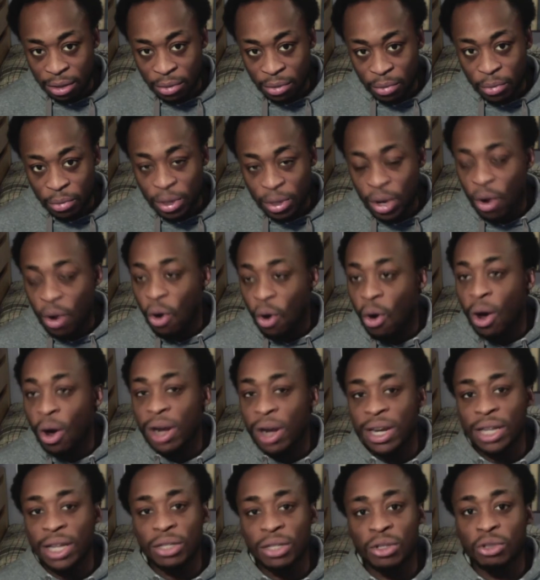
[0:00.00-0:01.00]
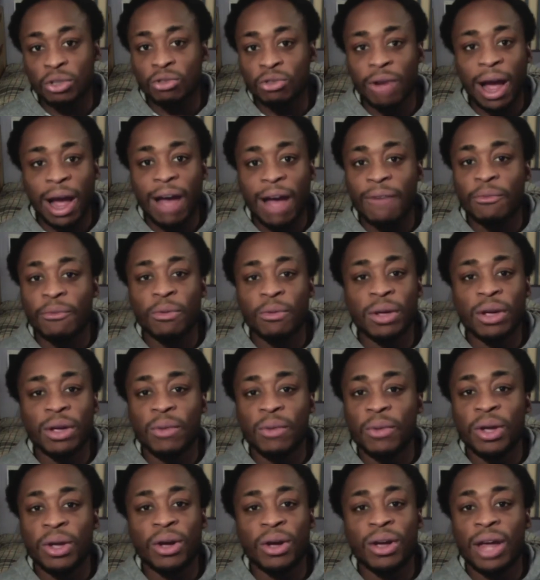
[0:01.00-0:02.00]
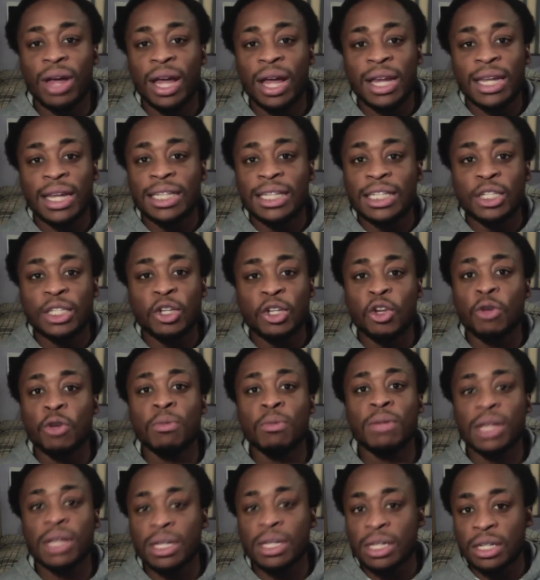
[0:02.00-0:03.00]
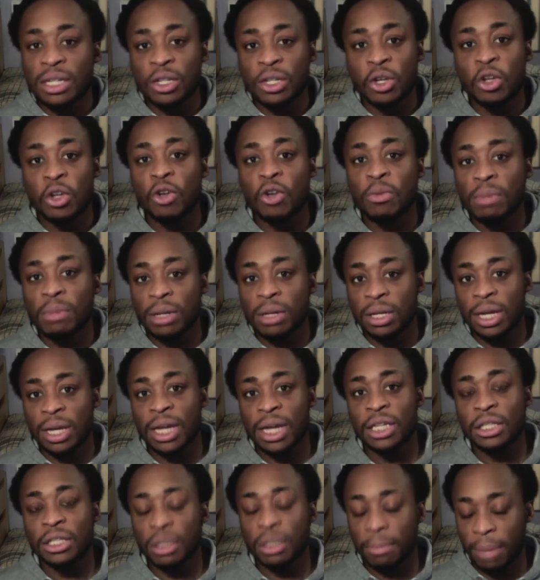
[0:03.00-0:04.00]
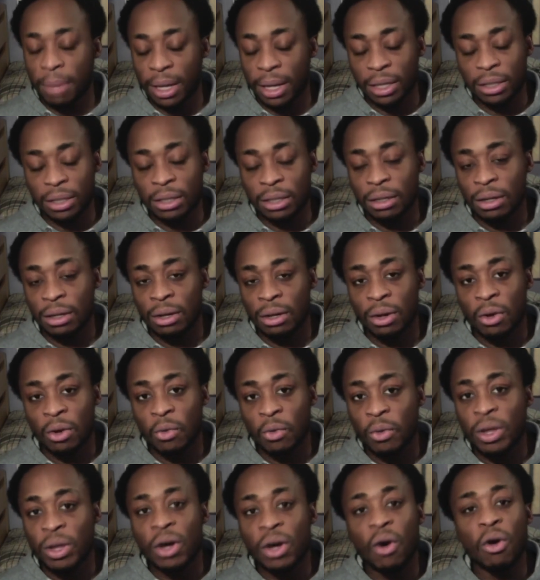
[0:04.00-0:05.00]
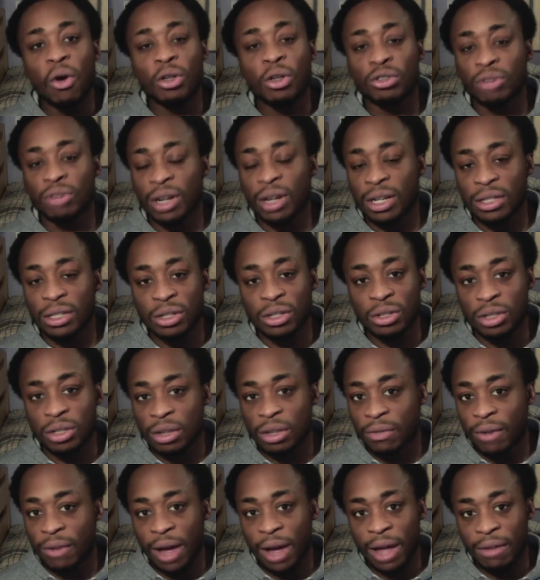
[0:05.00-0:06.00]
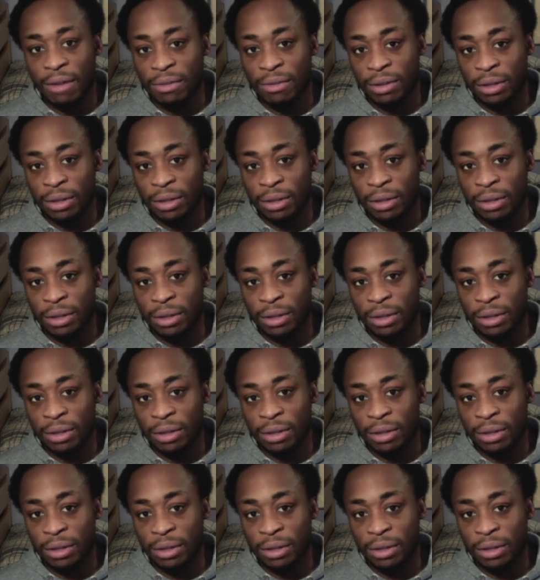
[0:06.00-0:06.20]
We all need to drive. We, we this is hum, this is human nature, man. We all trying to survive.